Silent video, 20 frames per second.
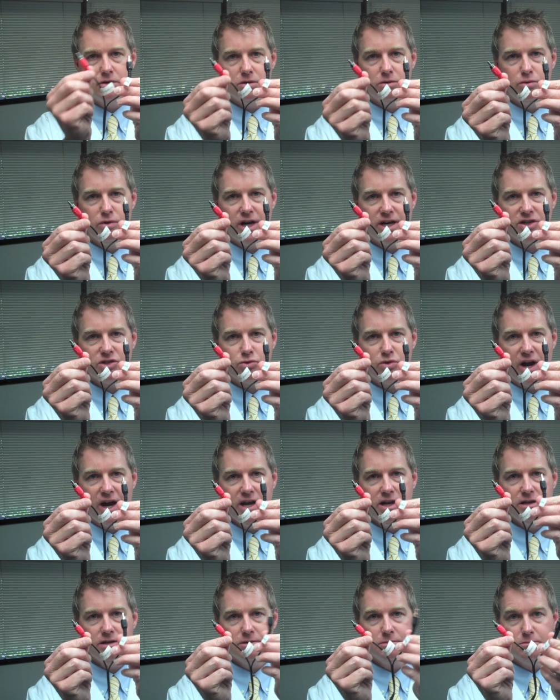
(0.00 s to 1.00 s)
Red is
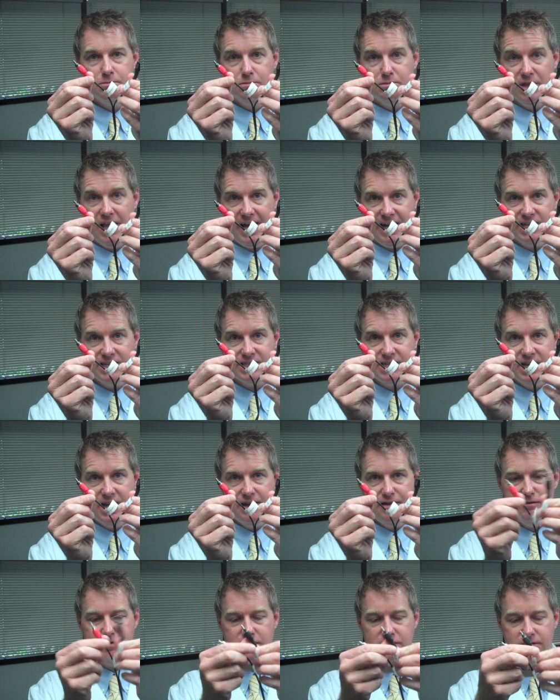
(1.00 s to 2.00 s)
right, black is
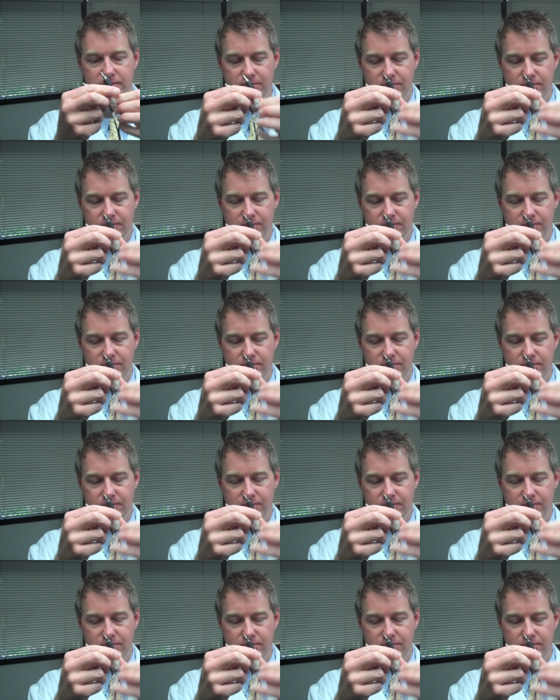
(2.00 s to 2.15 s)
left,